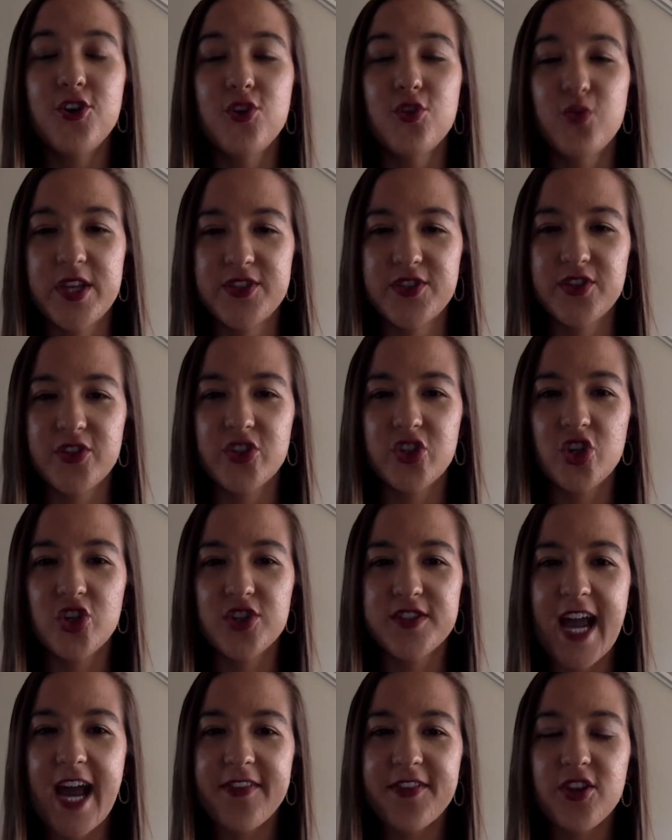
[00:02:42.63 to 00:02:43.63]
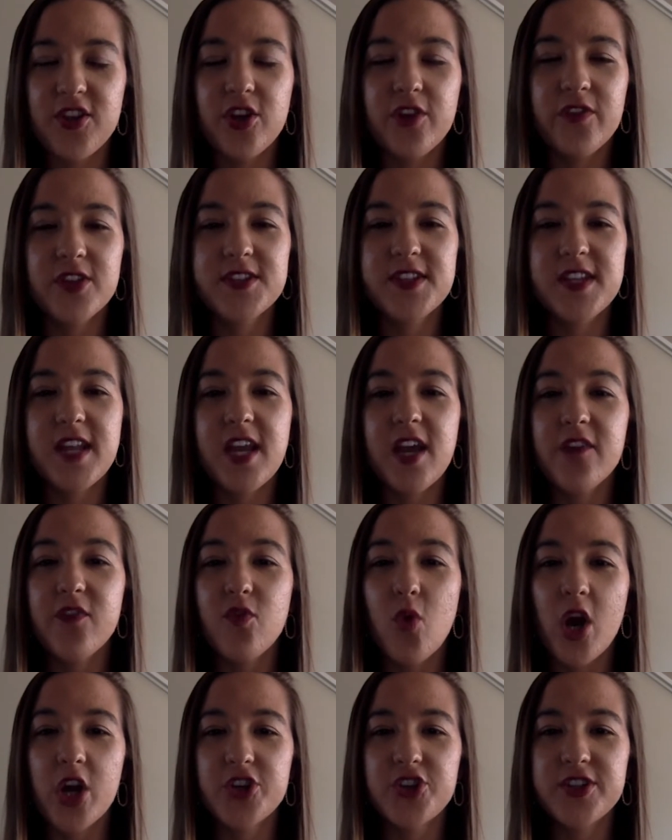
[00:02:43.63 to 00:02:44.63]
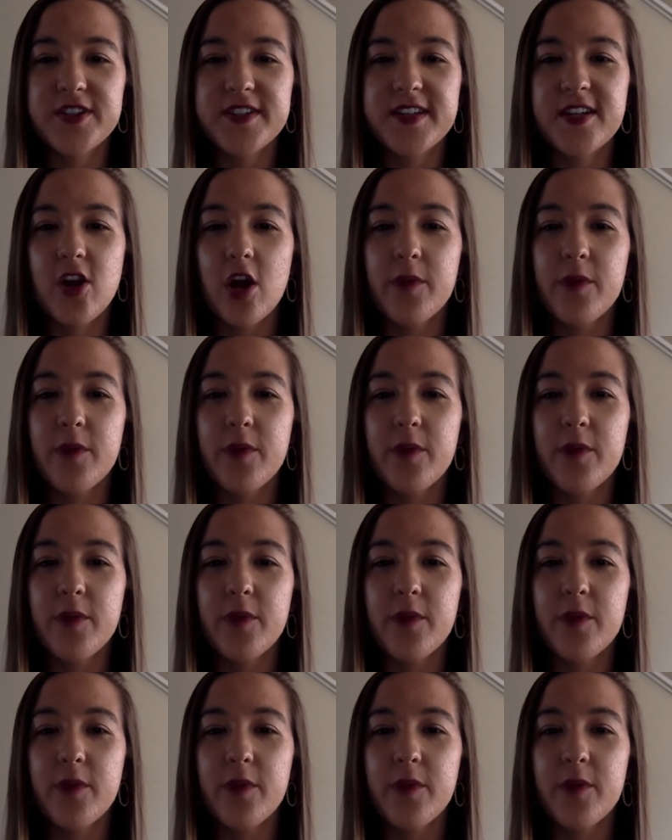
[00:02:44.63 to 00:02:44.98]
Researchers at the University of Washington